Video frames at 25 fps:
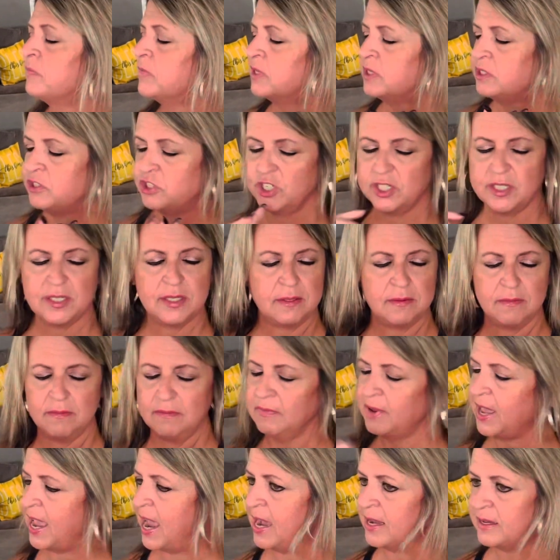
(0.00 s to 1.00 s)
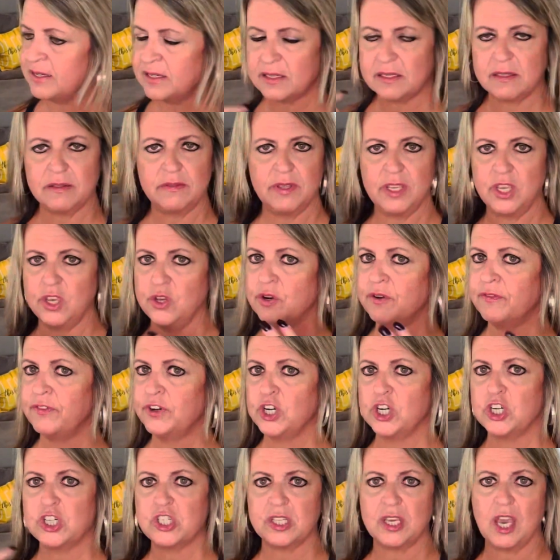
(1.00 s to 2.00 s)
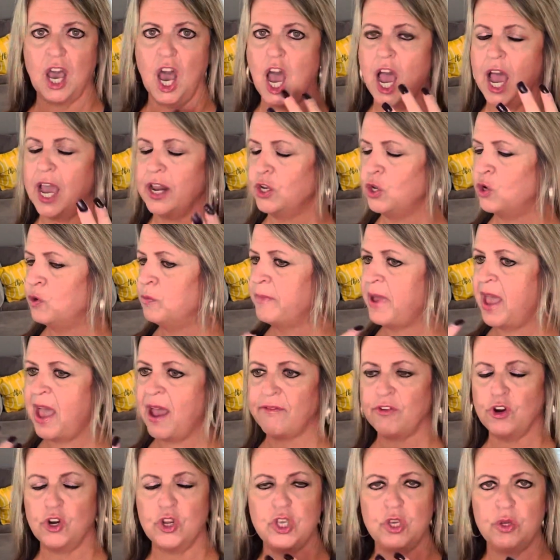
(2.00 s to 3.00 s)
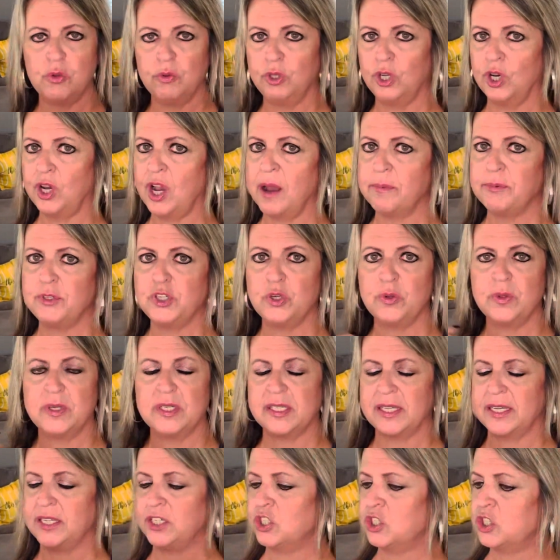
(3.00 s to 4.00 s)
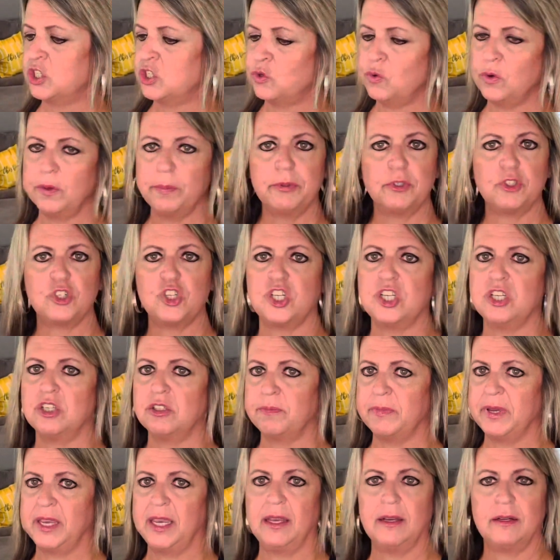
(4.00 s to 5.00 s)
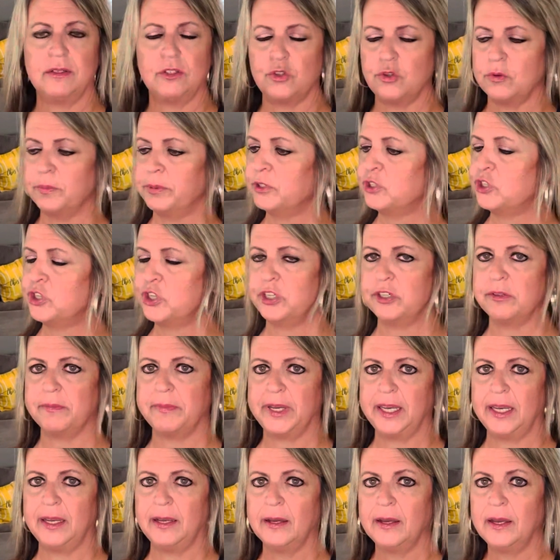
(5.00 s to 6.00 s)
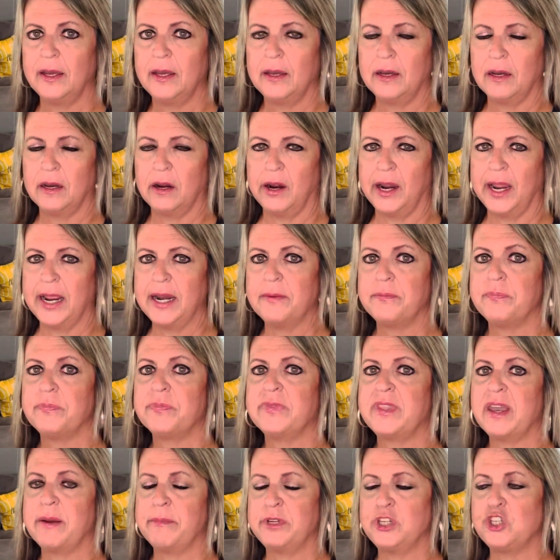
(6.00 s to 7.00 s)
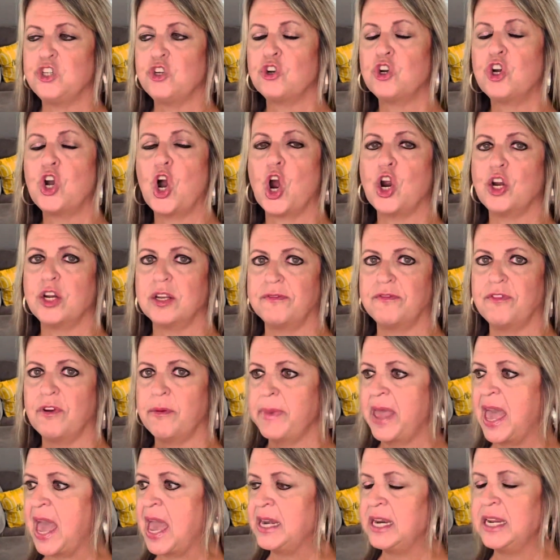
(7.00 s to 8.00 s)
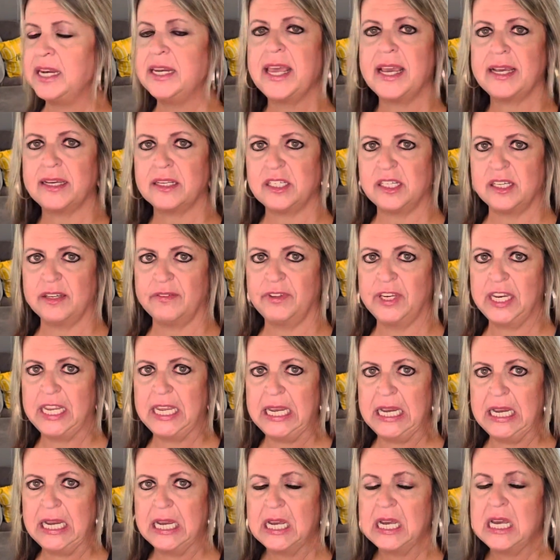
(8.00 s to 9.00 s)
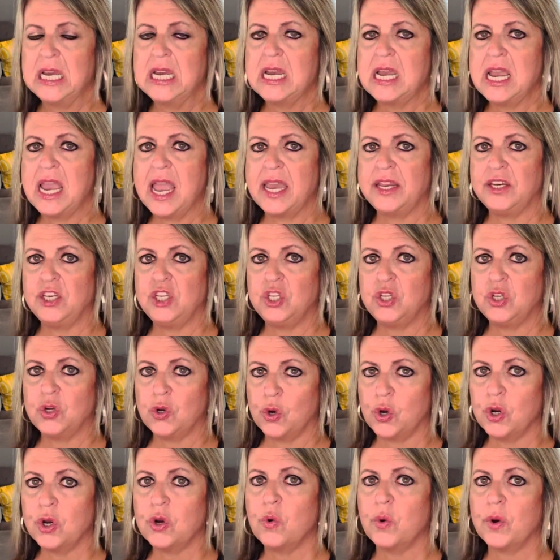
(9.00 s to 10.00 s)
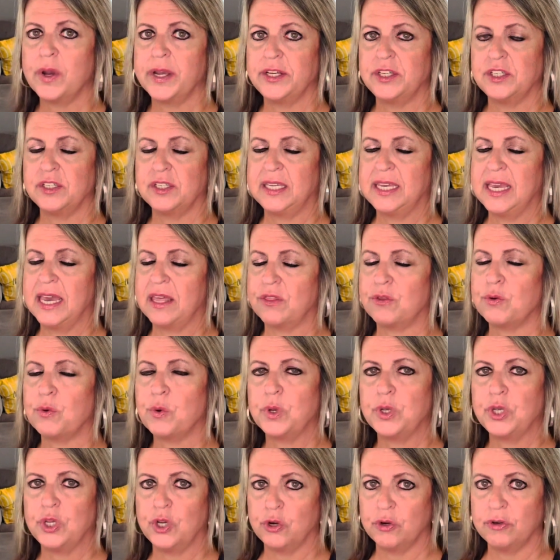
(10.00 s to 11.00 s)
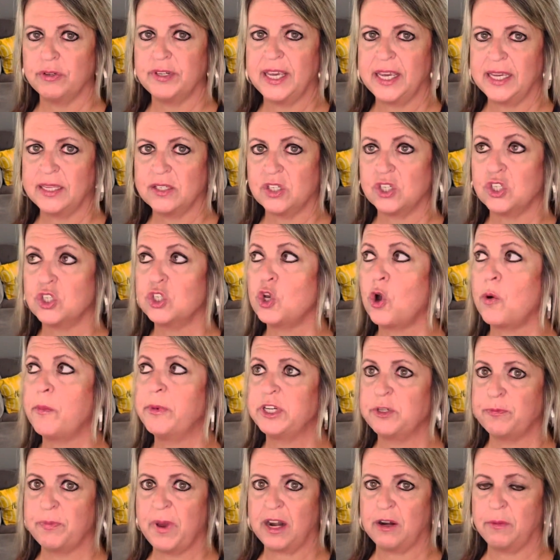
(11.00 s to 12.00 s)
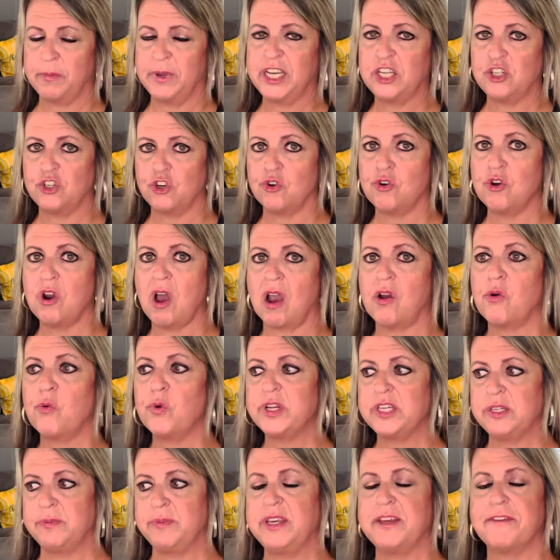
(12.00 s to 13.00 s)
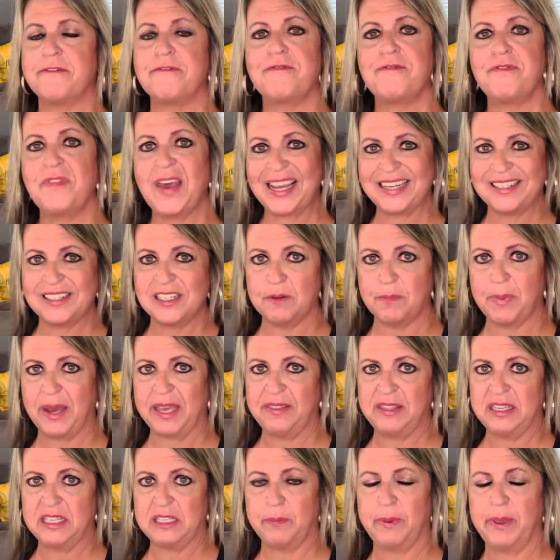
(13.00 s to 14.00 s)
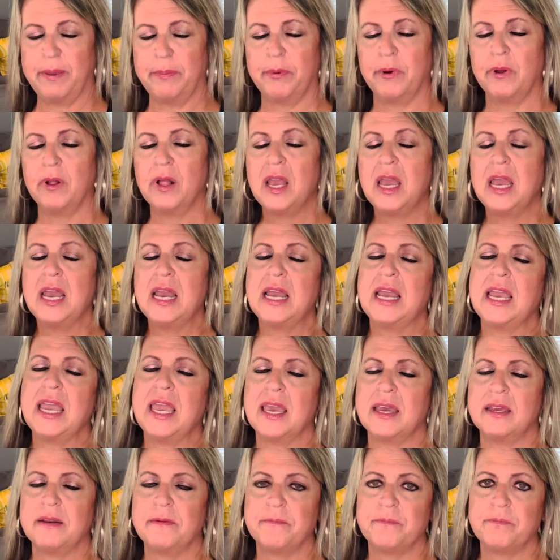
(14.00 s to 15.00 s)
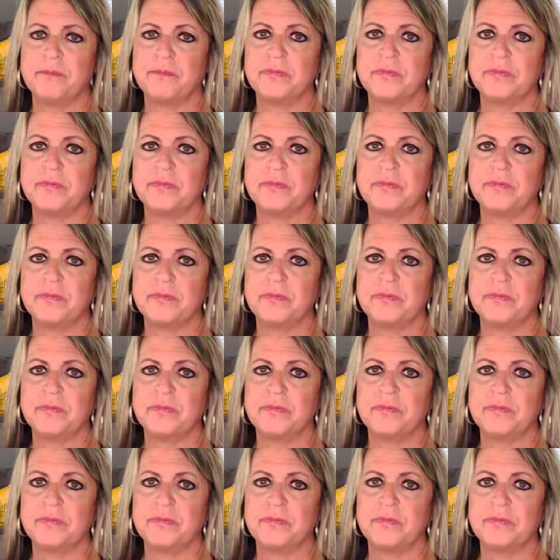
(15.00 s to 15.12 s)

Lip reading: just ask the universe, God, whomever you look up to, and say, just triple shield me, triple shield me. All right, that means you're guarded from any negativity, and you're going to get through your day so much better because you're not going to be affected by these people. And